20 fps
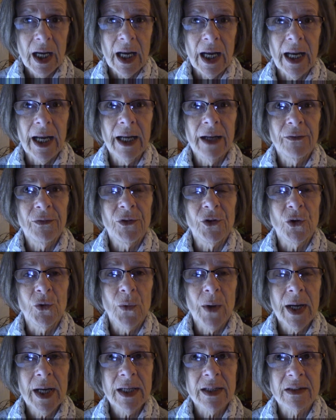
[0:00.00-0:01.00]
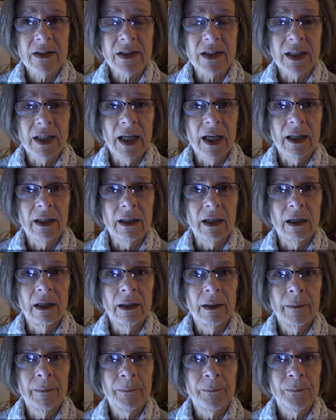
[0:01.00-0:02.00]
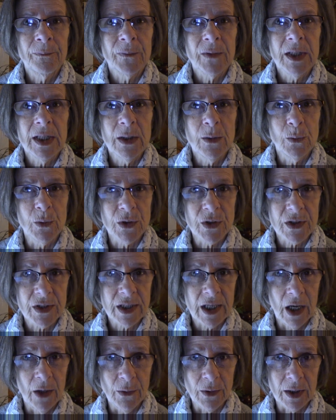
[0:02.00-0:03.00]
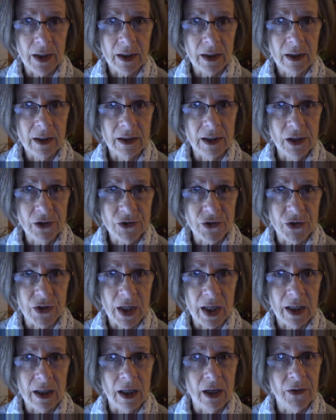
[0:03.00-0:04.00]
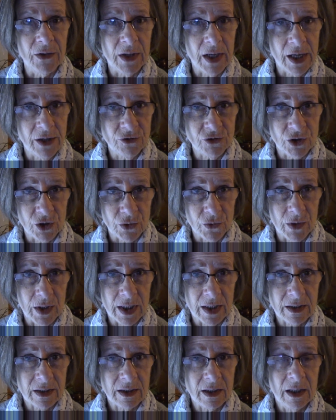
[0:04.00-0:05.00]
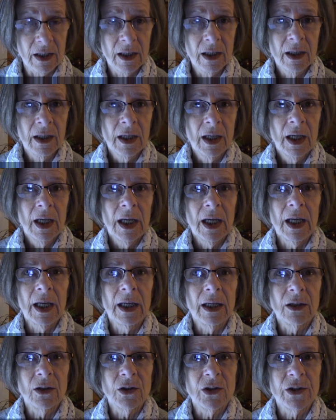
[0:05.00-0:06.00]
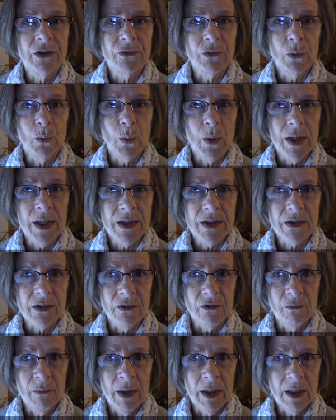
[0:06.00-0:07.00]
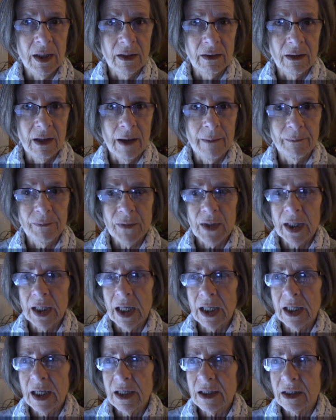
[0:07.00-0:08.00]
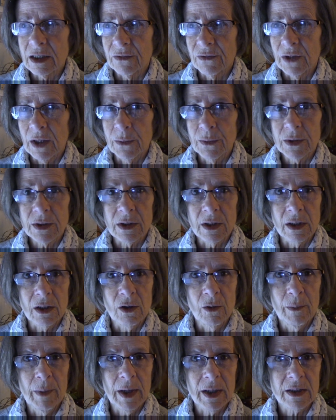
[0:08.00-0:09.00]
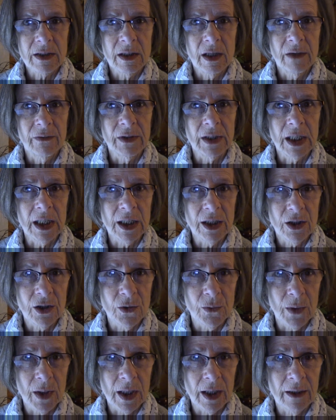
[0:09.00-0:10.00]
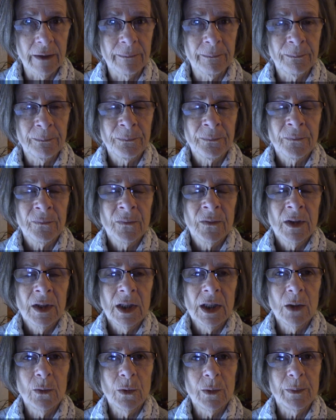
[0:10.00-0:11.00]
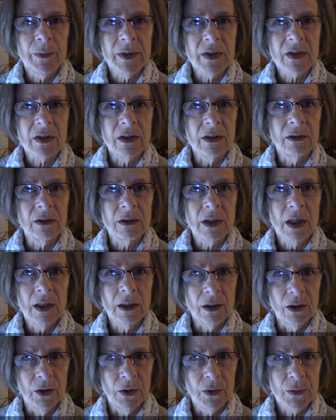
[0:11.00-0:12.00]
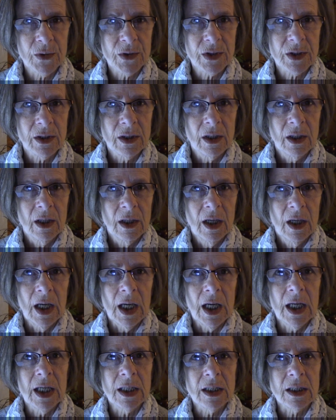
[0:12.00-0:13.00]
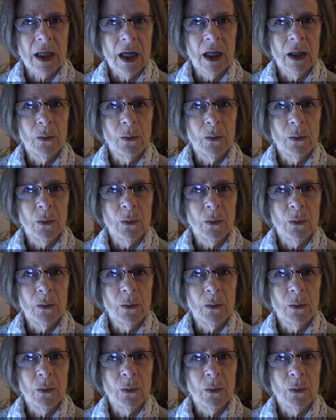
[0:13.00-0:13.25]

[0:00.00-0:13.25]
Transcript: and the grains that he was touting yesterday are the ancient grains and different ways of making them. And I guess if I was going to go back to having any grain, it would be steel-cut oats, and I